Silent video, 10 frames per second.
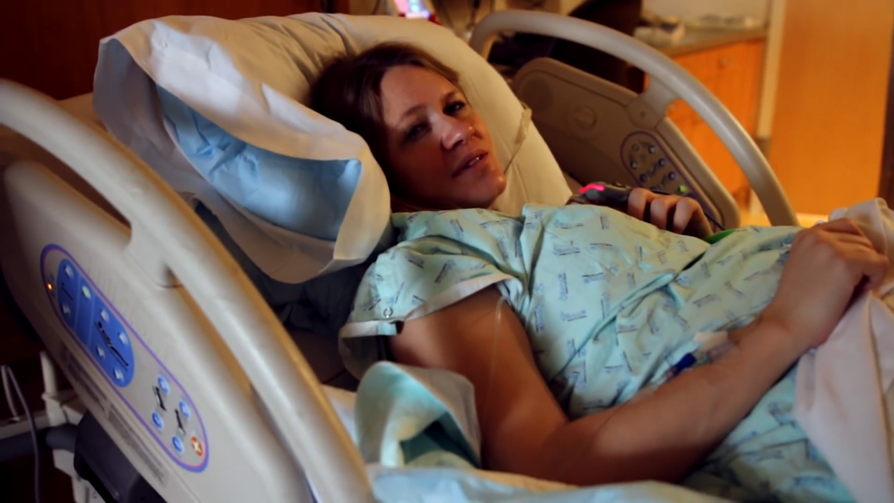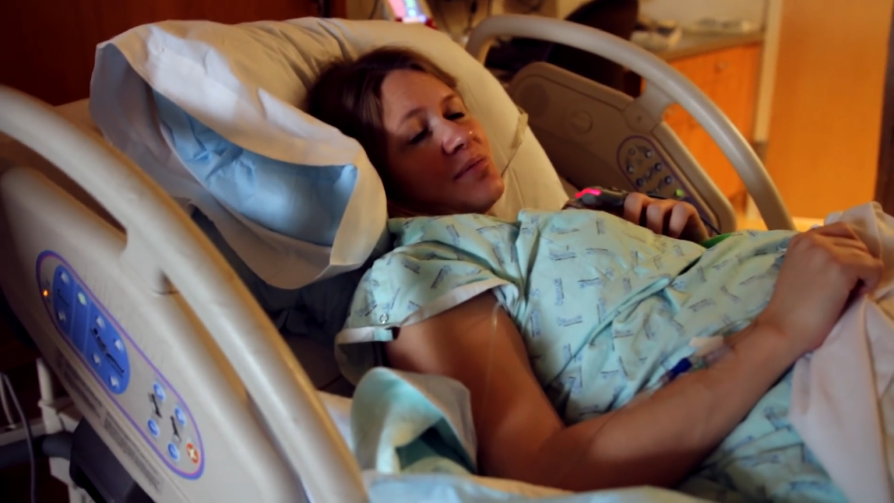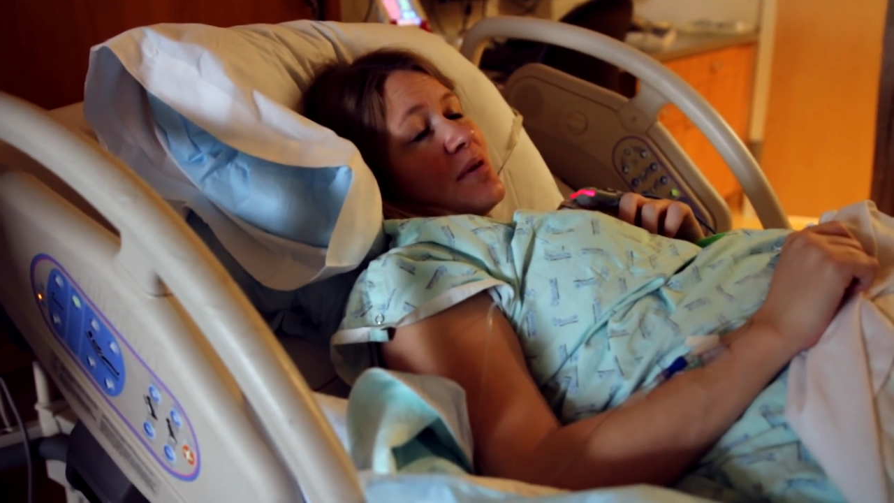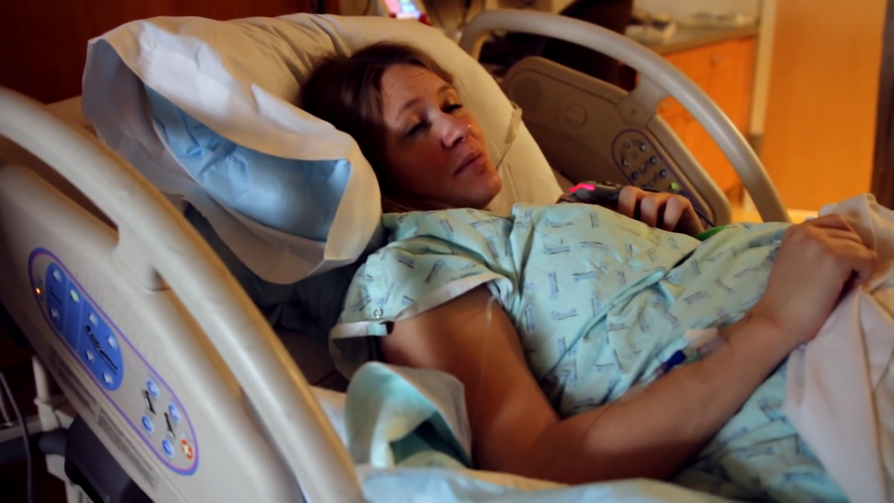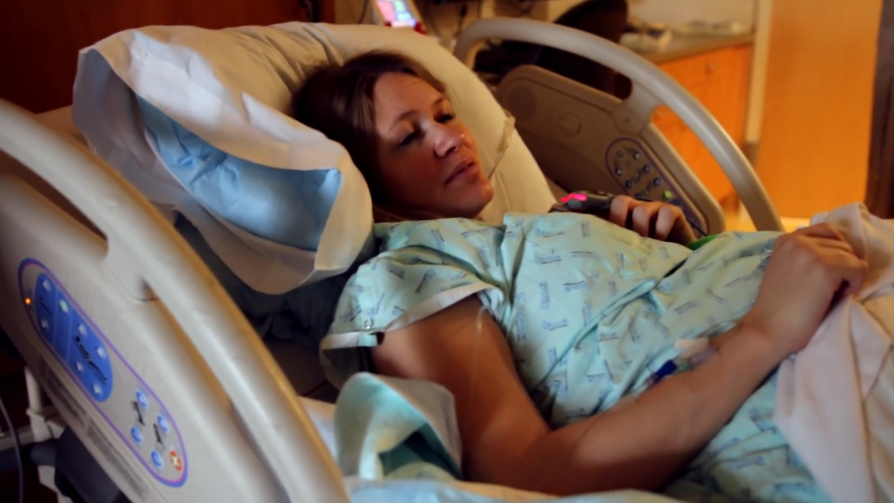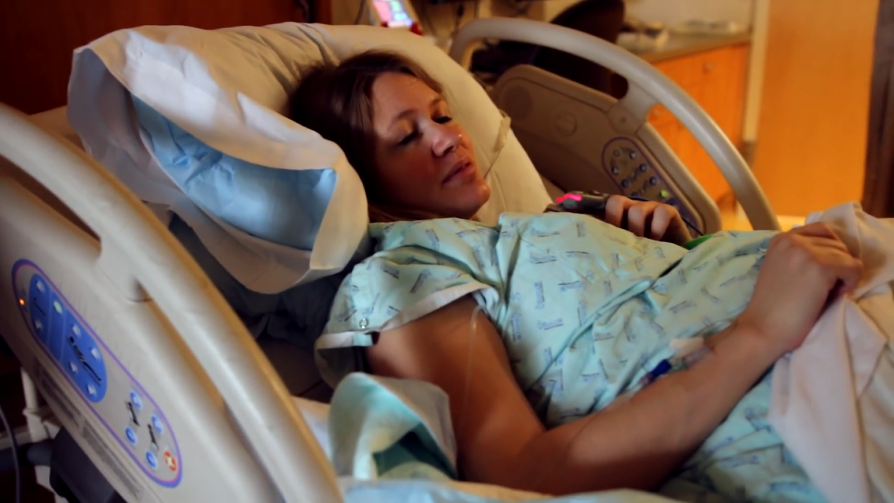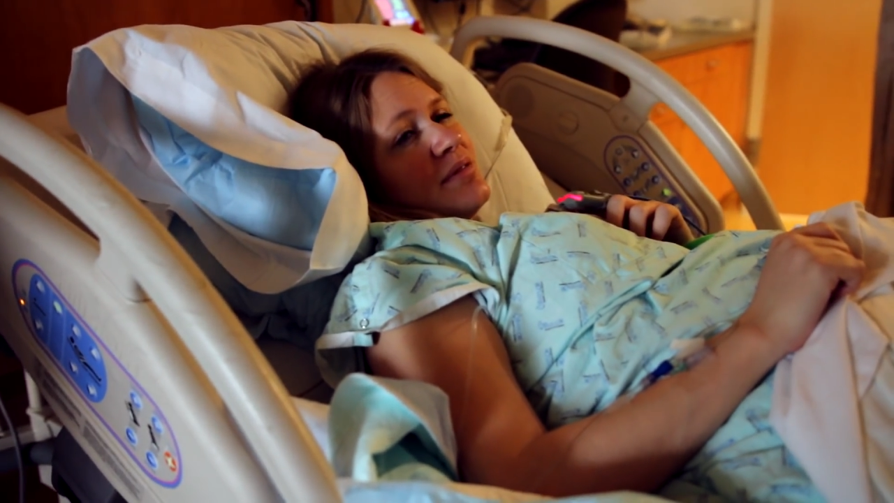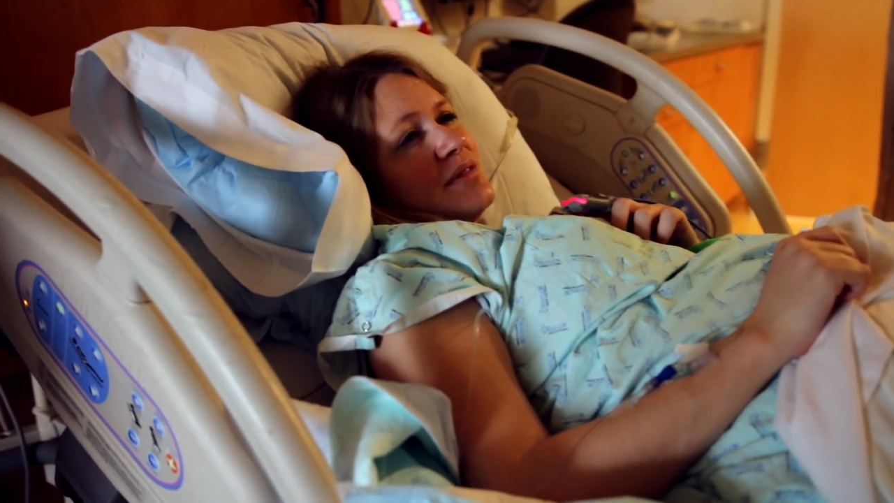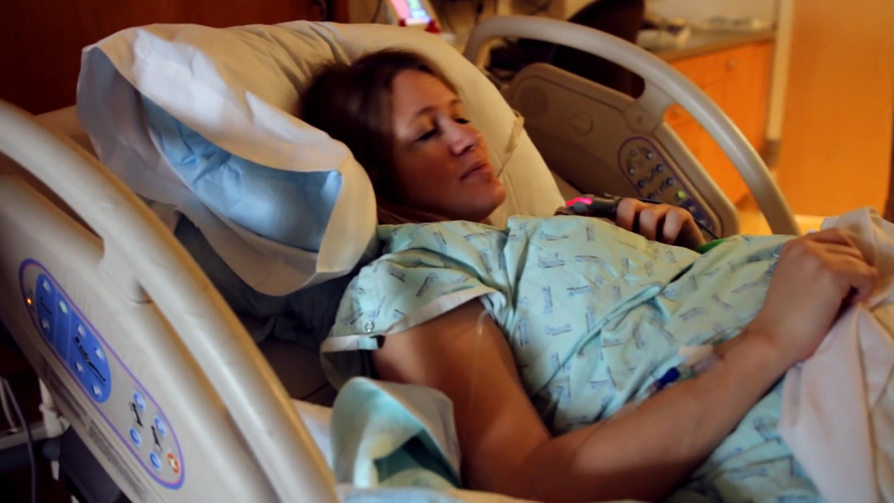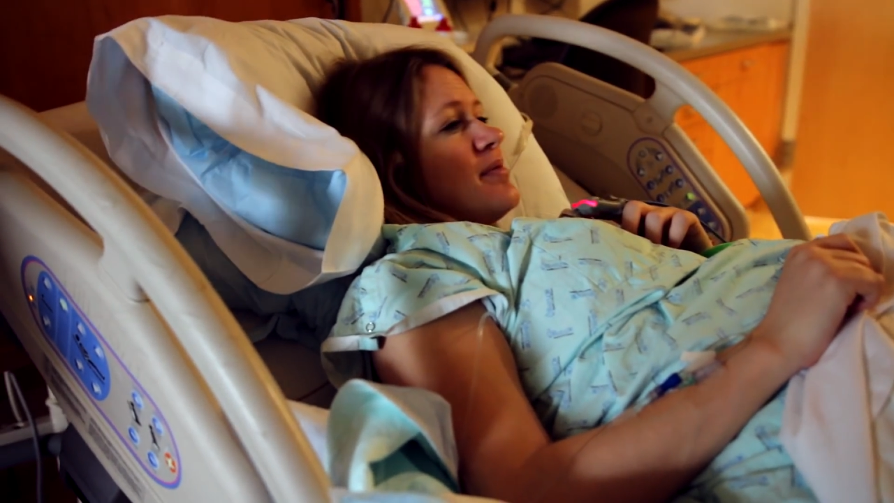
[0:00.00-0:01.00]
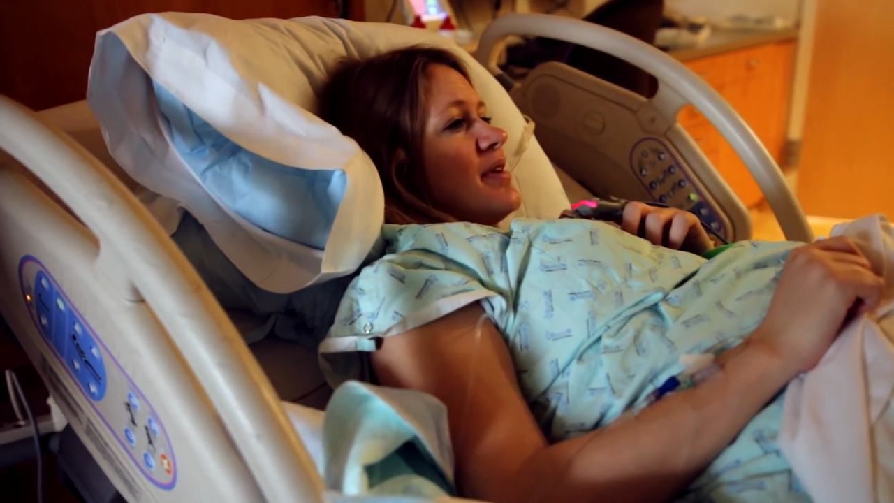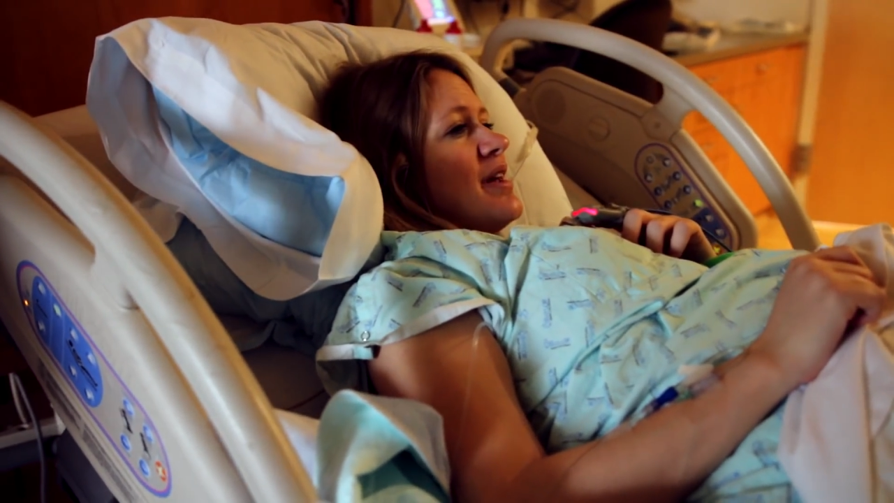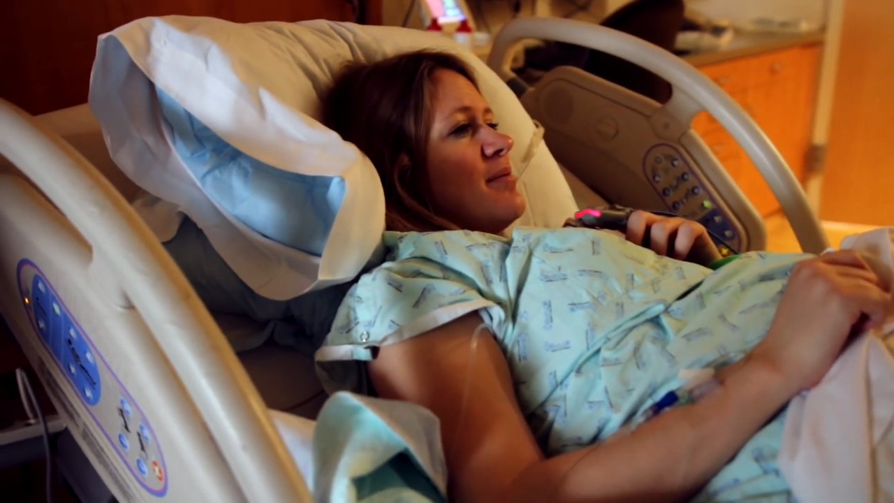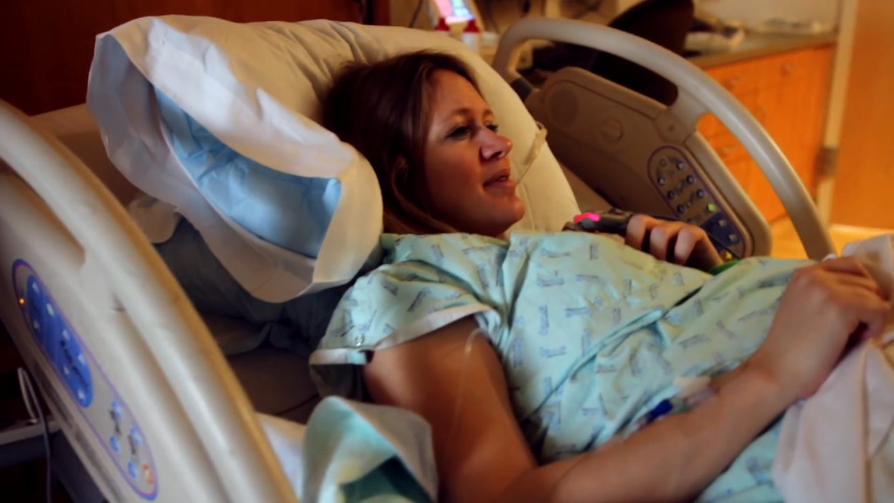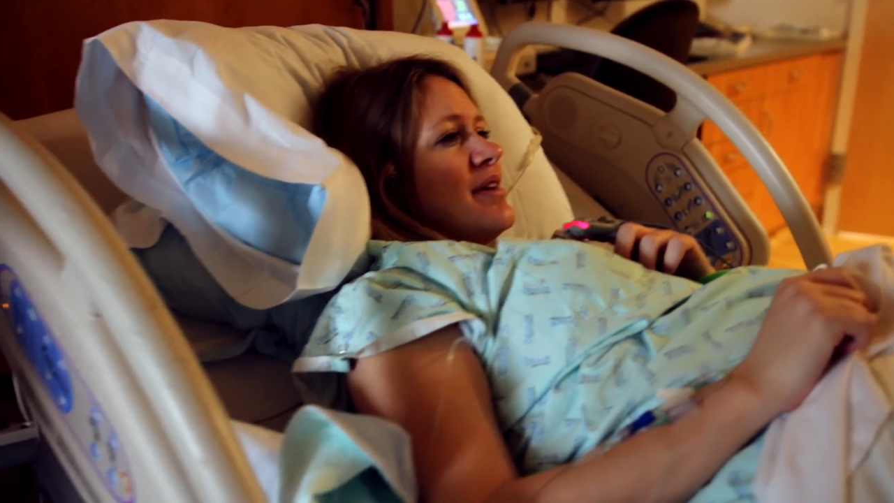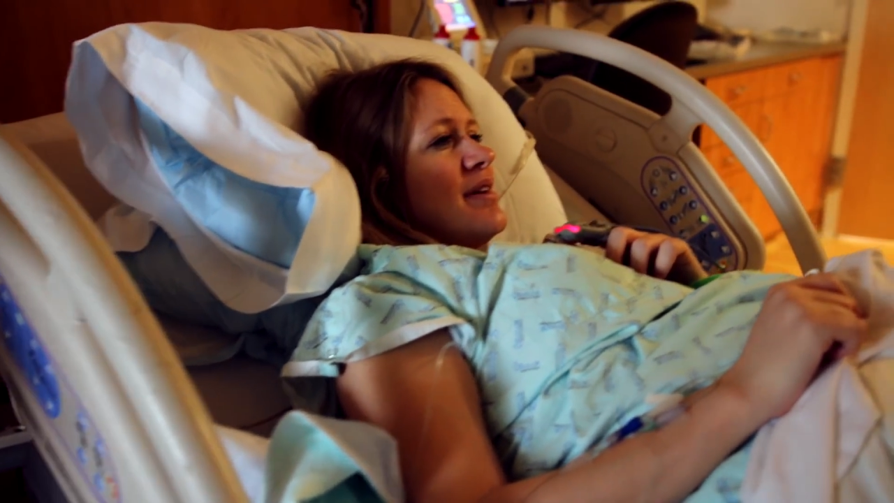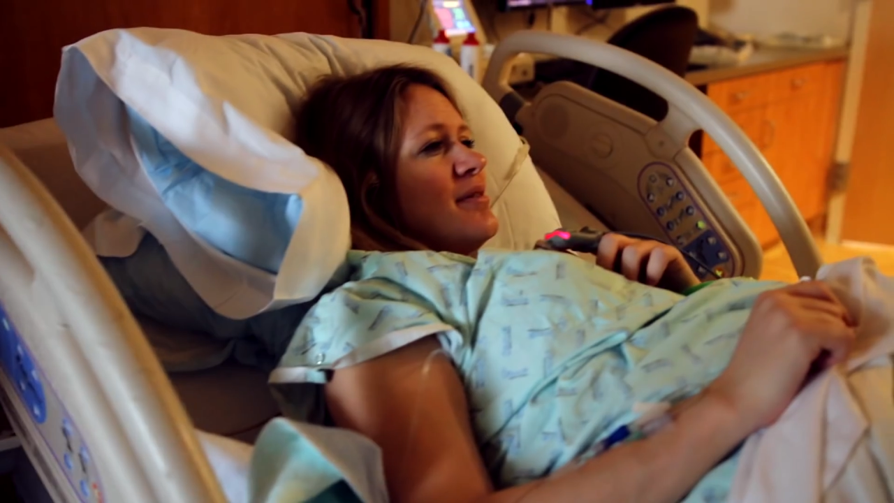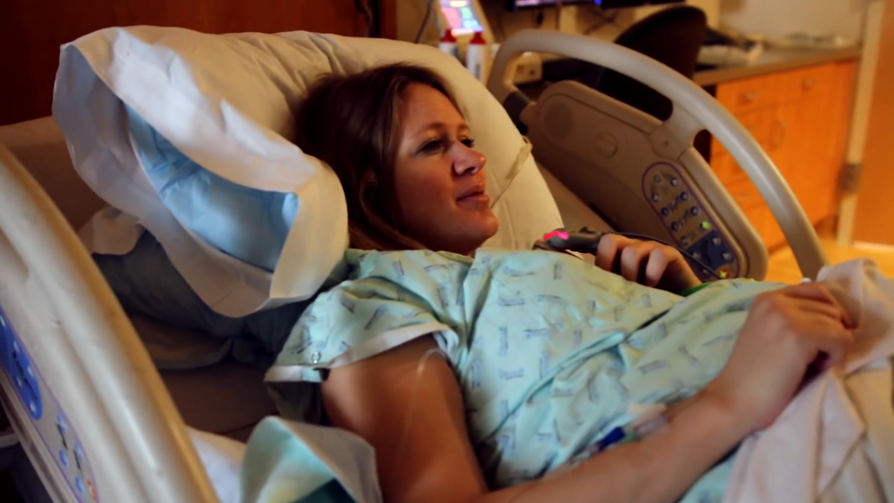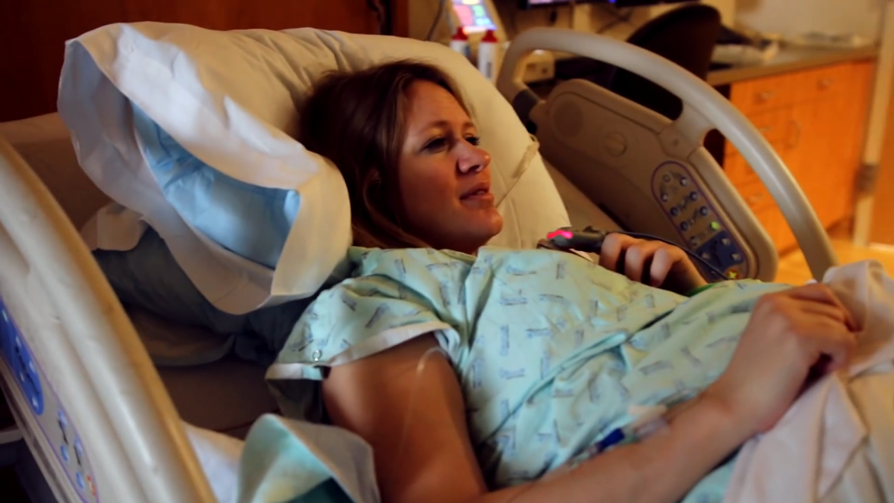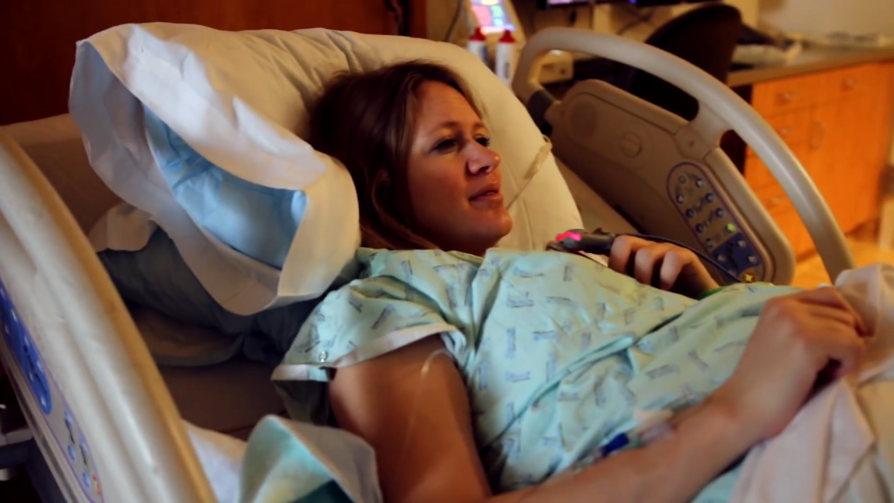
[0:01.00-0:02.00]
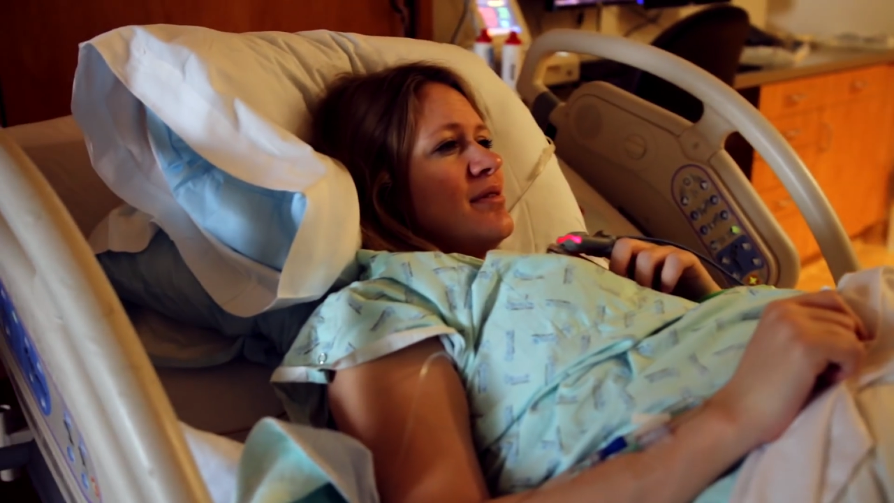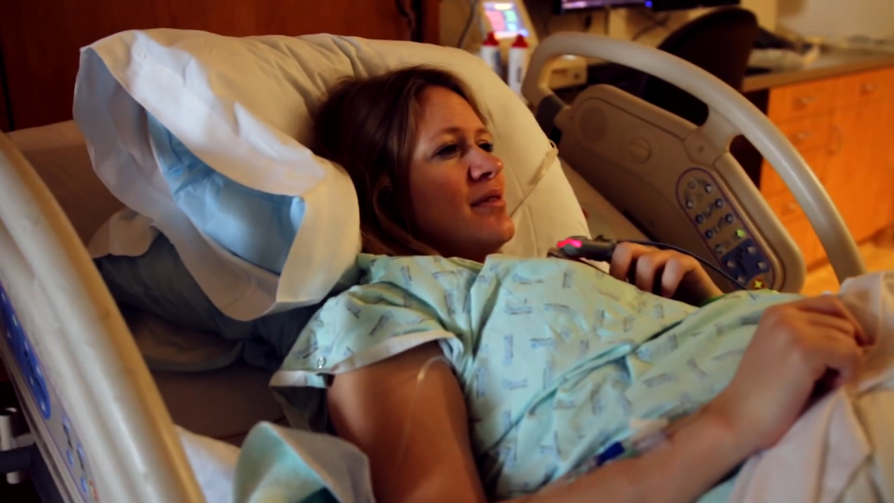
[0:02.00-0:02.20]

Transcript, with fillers: It's probably, it's probably gonna happen. I can't